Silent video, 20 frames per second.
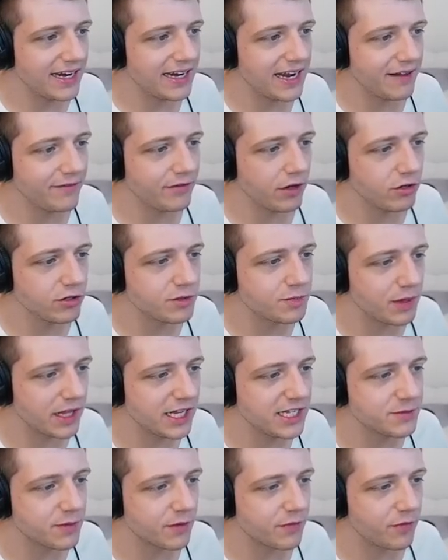have those
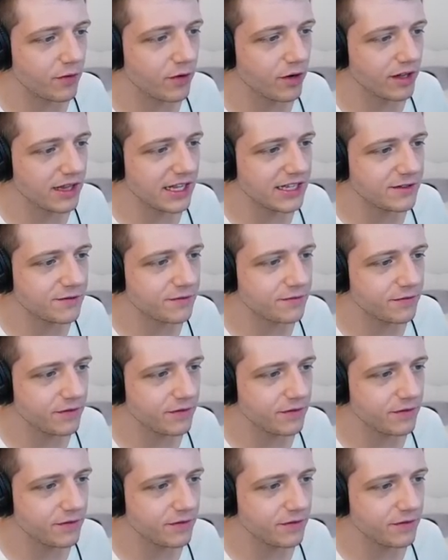blades before. Let's,